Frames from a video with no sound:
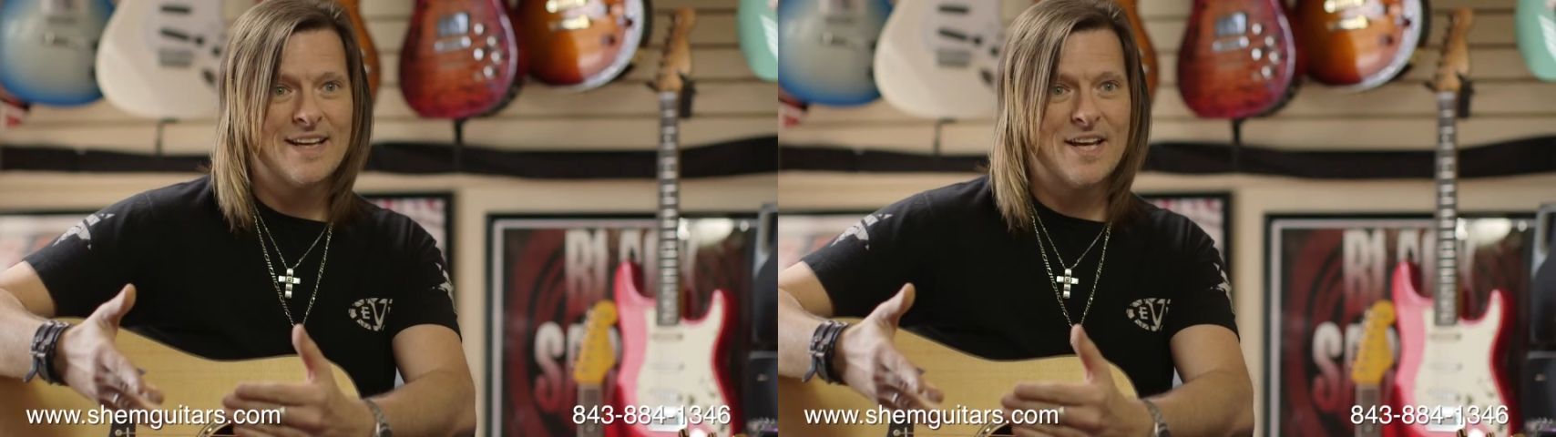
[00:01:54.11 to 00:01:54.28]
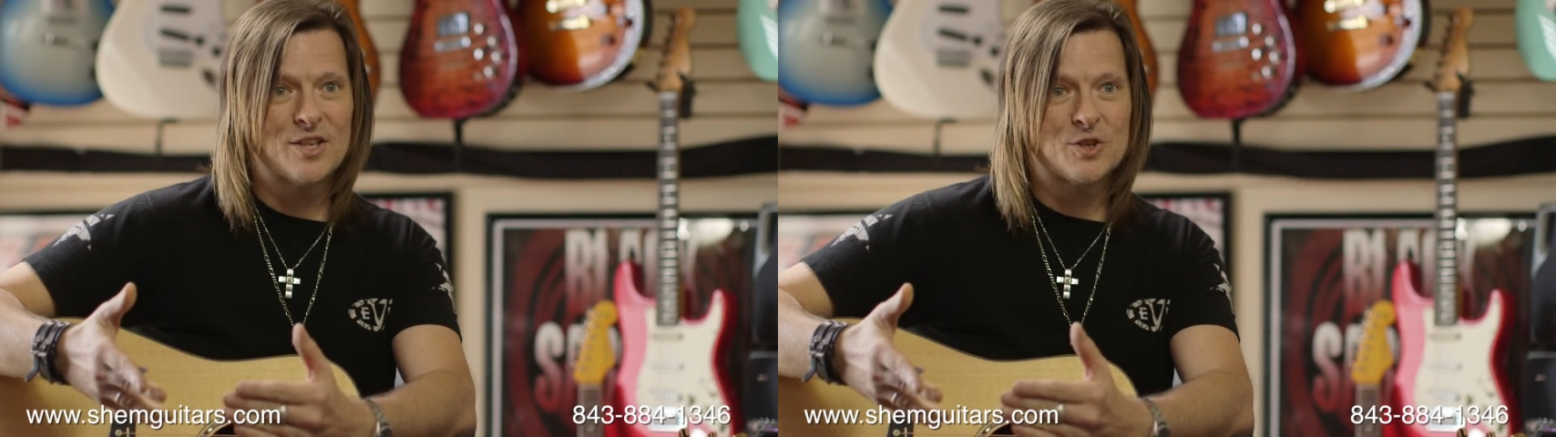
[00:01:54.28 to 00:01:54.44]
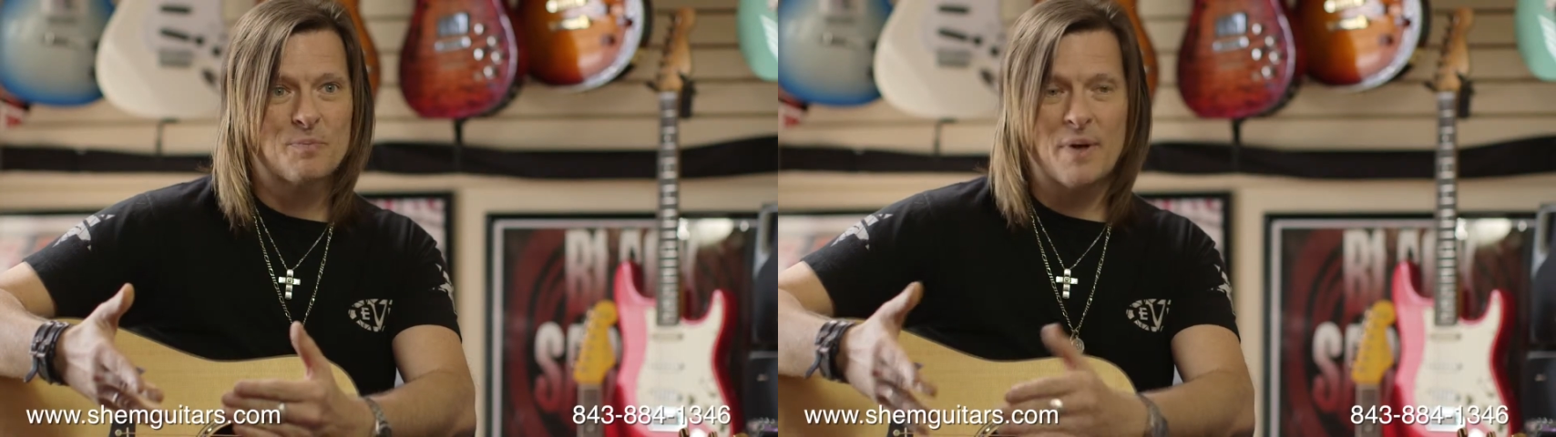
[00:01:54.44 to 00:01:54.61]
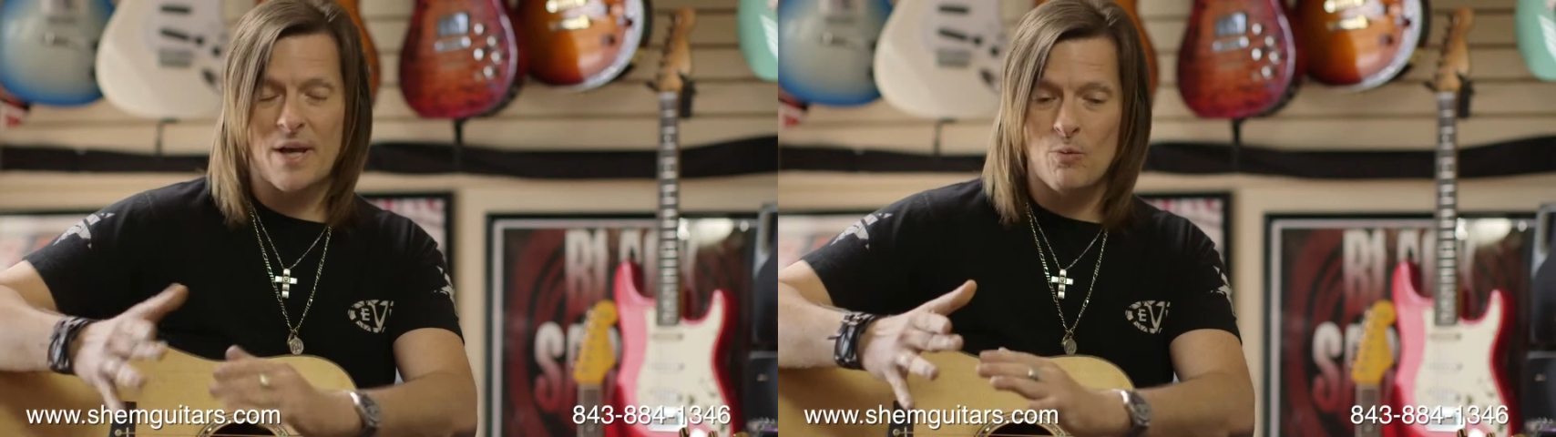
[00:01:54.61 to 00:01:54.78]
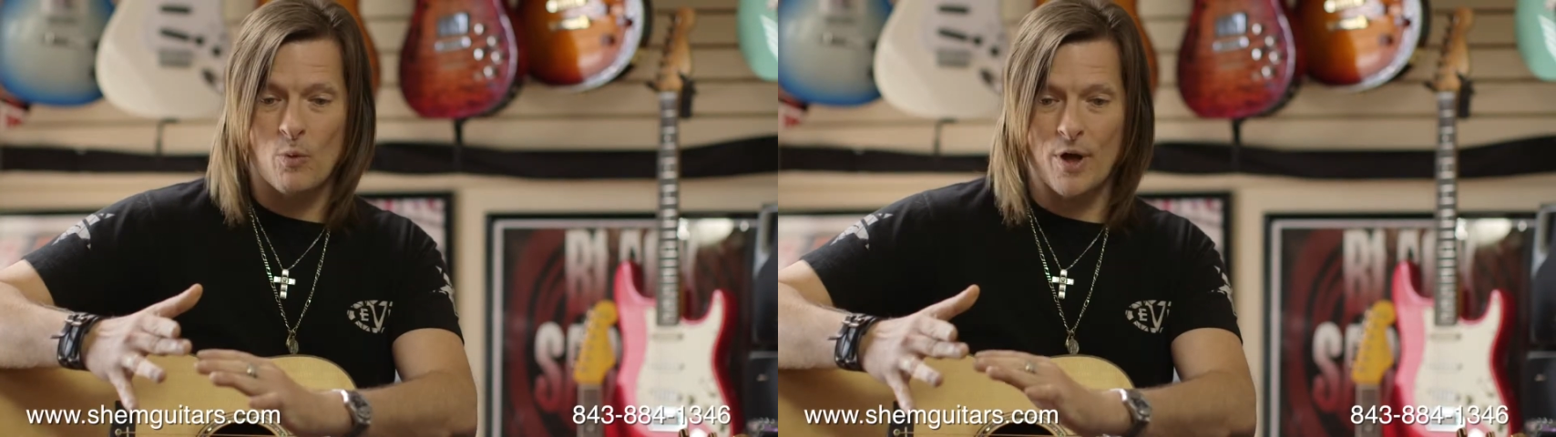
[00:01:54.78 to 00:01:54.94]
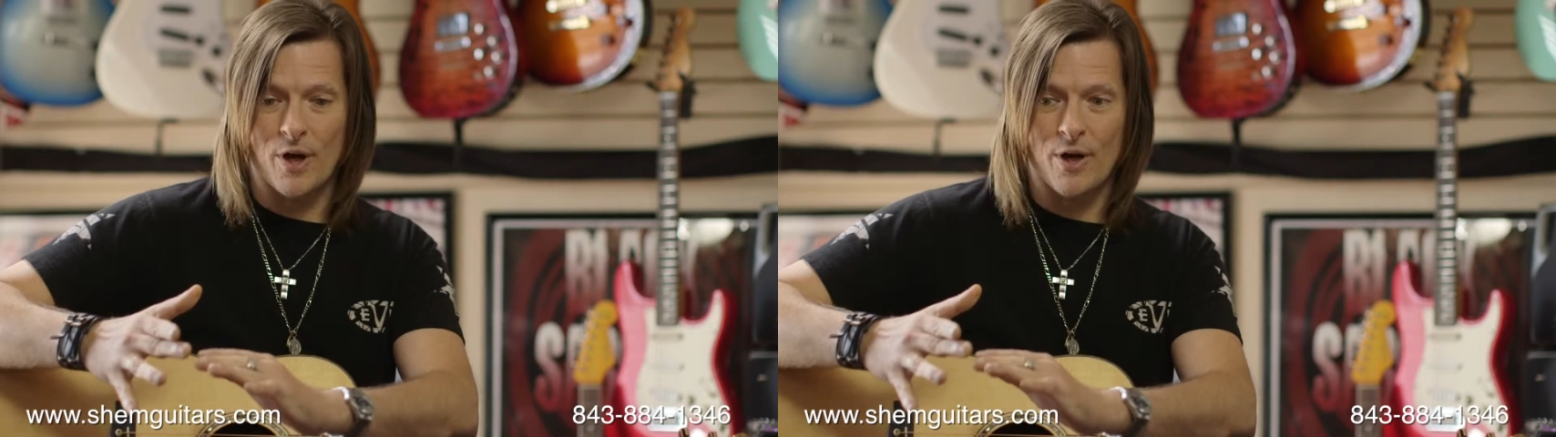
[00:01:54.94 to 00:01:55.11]
is spent
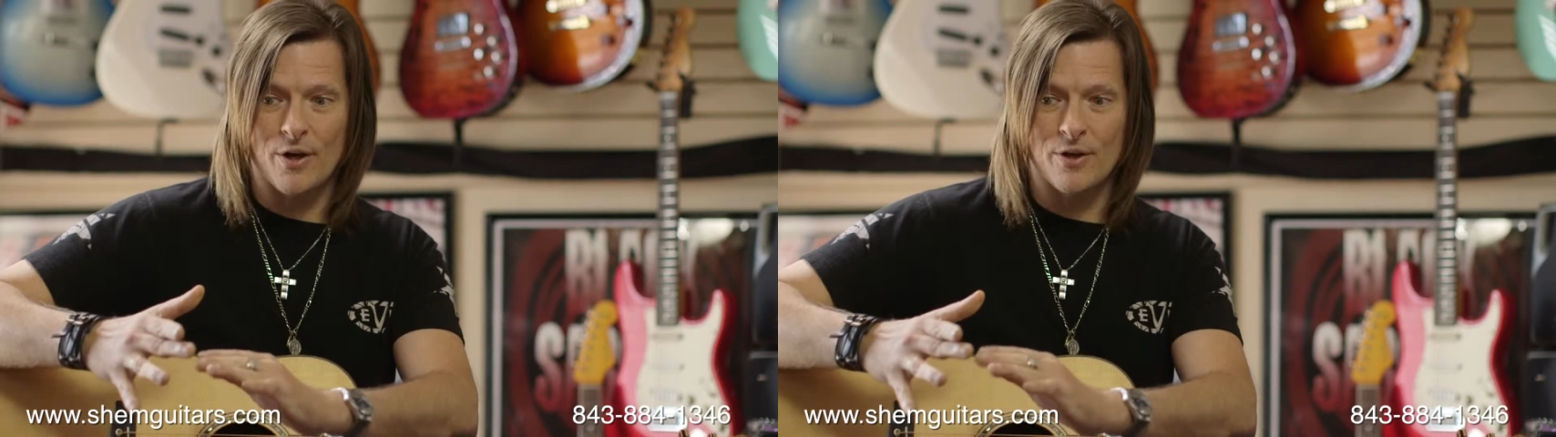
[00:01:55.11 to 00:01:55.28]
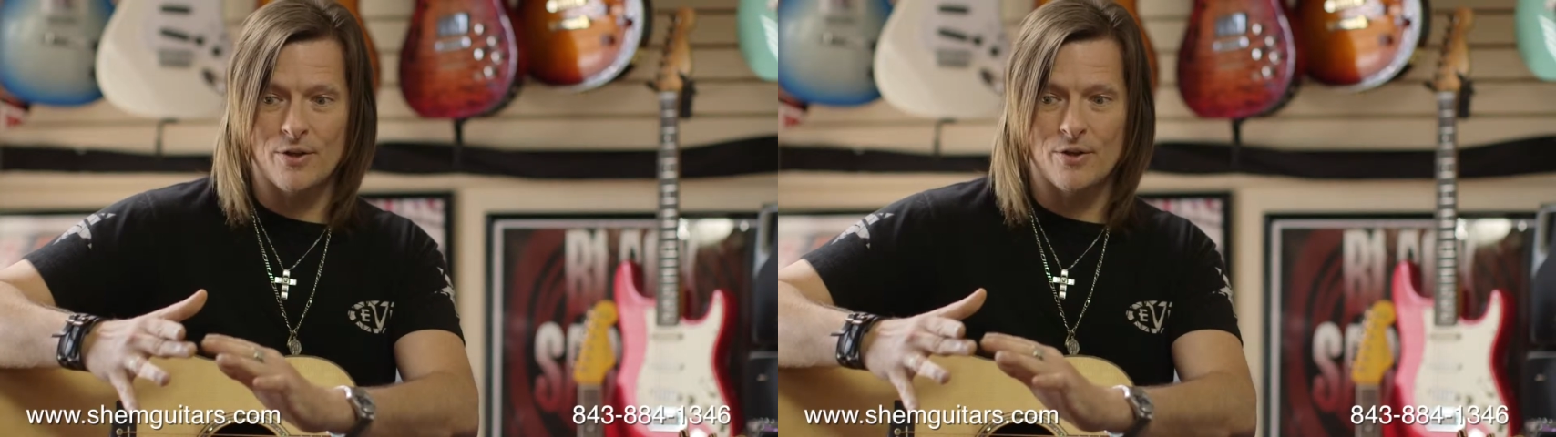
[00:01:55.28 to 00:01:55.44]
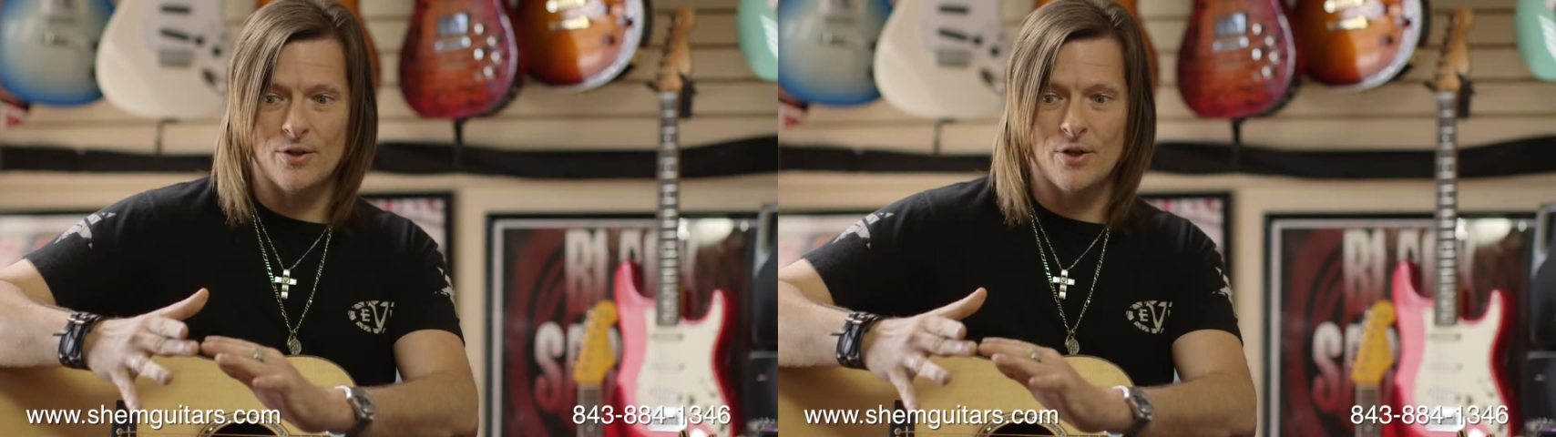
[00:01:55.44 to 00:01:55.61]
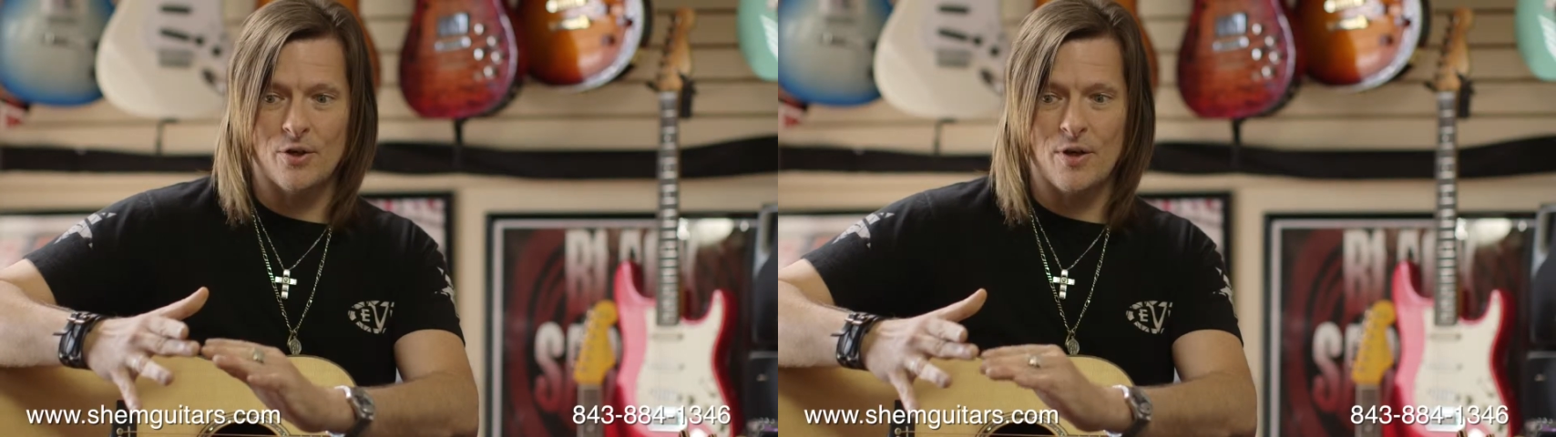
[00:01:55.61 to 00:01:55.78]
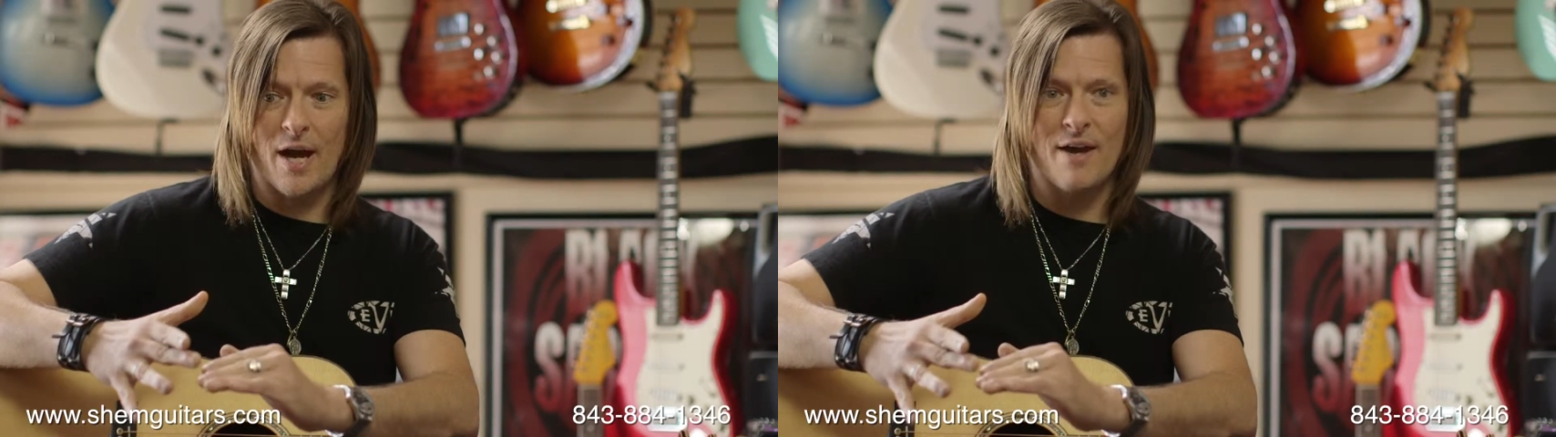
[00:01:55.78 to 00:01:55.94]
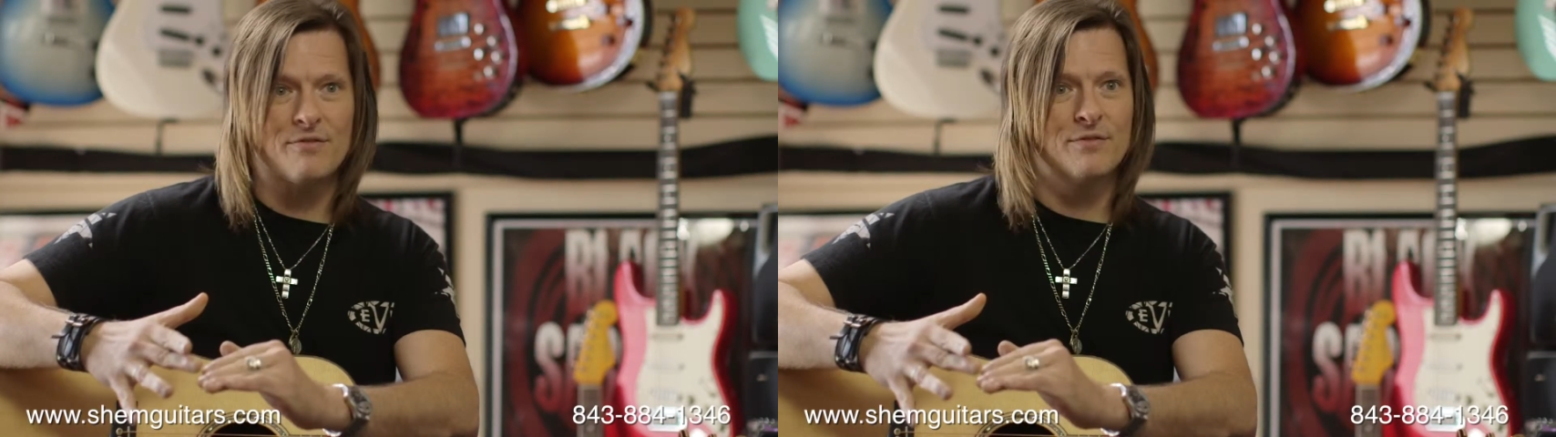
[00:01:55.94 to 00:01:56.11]
where you
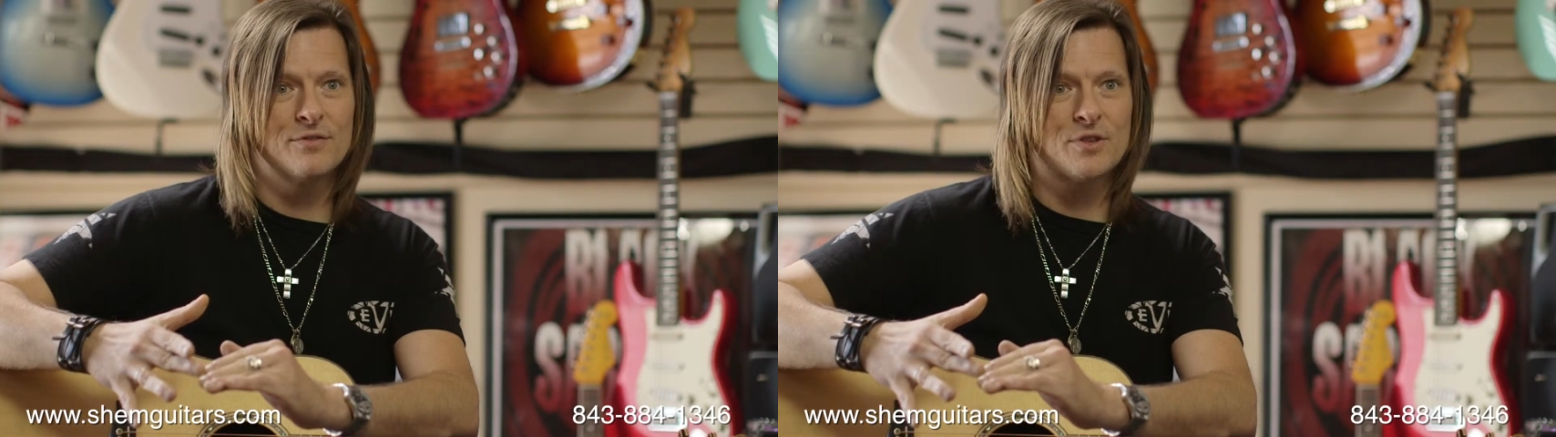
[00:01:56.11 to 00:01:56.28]
have